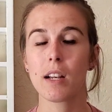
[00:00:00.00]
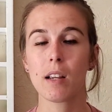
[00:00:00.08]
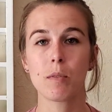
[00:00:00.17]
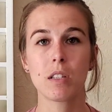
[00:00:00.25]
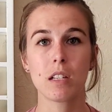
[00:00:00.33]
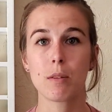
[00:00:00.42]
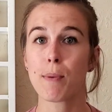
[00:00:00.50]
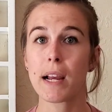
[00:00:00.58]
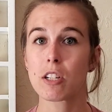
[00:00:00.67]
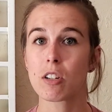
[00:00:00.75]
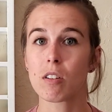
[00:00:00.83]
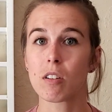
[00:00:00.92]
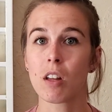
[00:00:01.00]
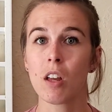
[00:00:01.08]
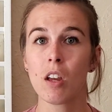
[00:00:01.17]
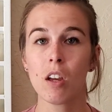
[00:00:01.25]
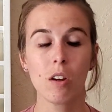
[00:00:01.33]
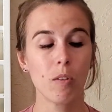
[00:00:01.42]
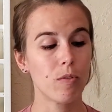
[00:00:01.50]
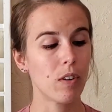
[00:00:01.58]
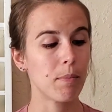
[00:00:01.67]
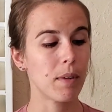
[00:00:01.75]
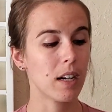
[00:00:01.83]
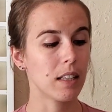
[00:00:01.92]
It was a special
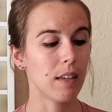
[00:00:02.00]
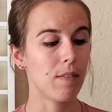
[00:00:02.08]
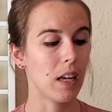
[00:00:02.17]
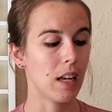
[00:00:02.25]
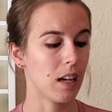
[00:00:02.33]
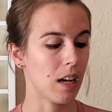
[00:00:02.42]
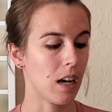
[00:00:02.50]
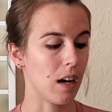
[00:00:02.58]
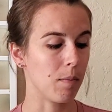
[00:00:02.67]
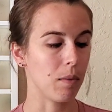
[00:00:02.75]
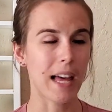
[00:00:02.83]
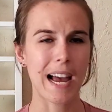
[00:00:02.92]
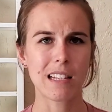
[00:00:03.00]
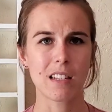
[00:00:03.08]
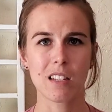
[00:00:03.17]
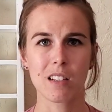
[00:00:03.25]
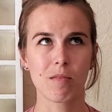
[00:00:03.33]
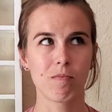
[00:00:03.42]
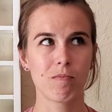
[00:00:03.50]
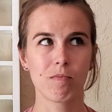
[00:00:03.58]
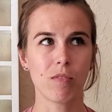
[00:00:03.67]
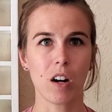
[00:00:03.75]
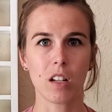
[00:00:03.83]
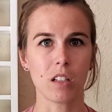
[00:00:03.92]
from Young Living um, last
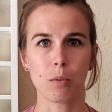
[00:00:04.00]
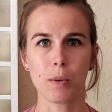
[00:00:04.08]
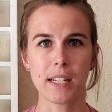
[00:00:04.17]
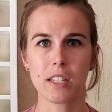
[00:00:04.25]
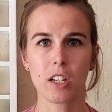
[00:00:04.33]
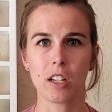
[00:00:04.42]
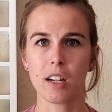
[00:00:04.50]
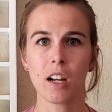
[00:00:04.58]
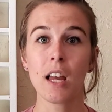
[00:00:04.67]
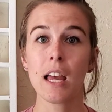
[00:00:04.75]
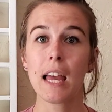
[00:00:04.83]
fall or winter.